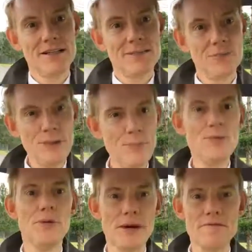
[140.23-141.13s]
people
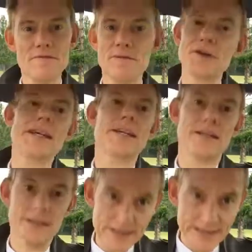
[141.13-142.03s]
who have a very
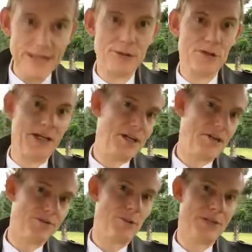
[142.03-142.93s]
clear idea
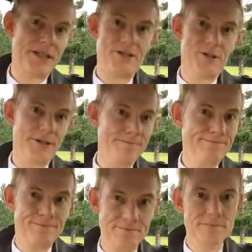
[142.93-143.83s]
of what they're doing,
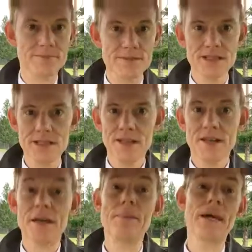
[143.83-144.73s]

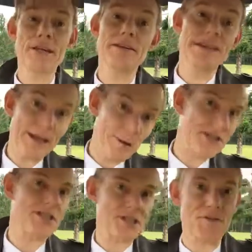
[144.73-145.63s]
they make
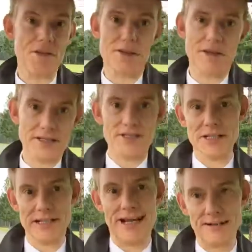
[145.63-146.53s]
allowances for the things that
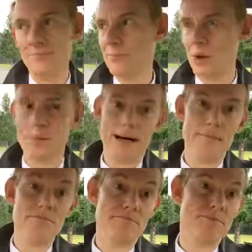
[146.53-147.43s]
can pop
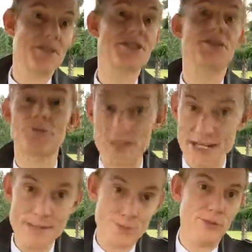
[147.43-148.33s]
up. So, for
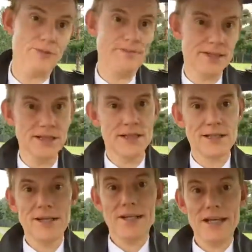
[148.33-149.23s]
example,
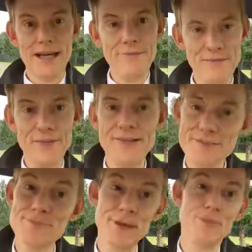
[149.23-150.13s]
if
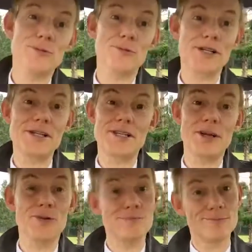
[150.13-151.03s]
people are wanting to
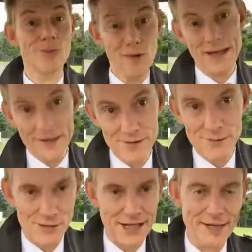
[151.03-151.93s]
go walking in the
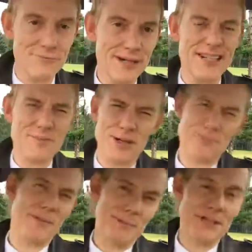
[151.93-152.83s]
rain, running might
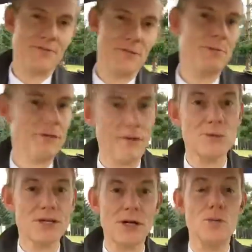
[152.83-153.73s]
be a bit different, but if they
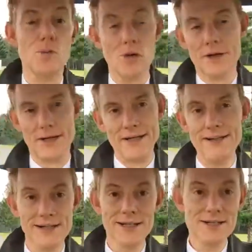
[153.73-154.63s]
want to go walking,
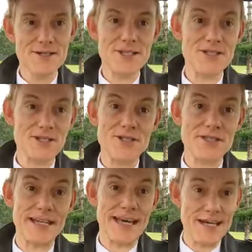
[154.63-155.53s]
there's such a
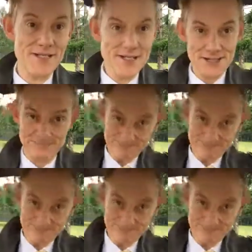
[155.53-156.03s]
thing as